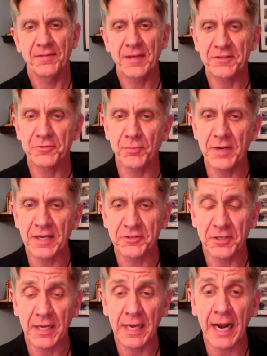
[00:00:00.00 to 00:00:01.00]
That's
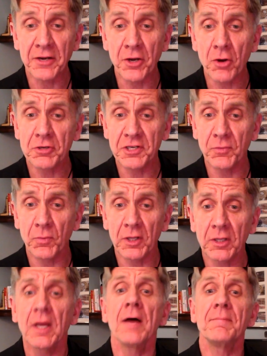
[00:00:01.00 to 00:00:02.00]
rich. And I know she
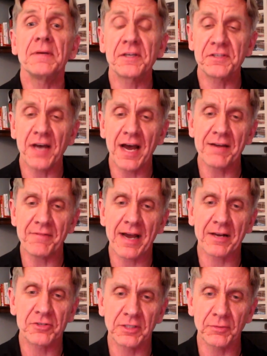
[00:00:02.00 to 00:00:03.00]
will because I've
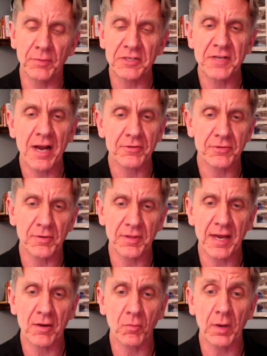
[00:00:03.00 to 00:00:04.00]
actually reached out to her
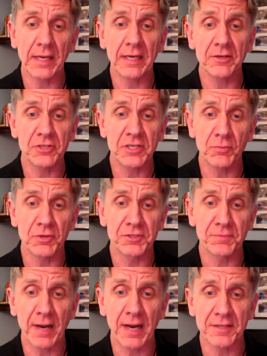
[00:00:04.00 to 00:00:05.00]
that way and she
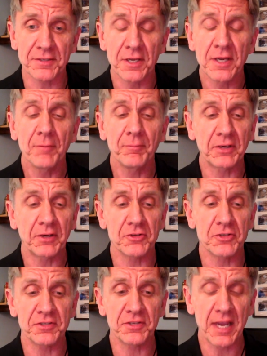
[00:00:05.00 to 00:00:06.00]
responds because
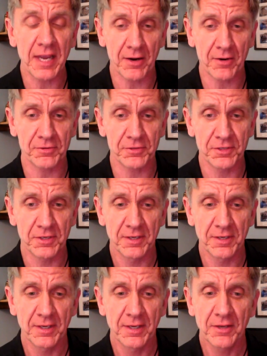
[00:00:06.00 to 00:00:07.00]
she cares.
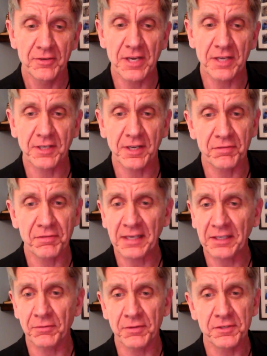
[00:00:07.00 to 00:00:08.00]
Jessica,
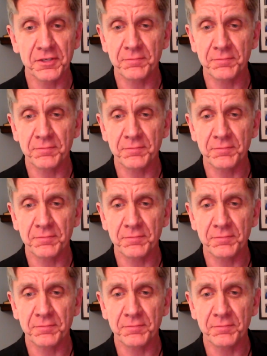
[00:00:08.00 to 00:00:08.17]
thank you. This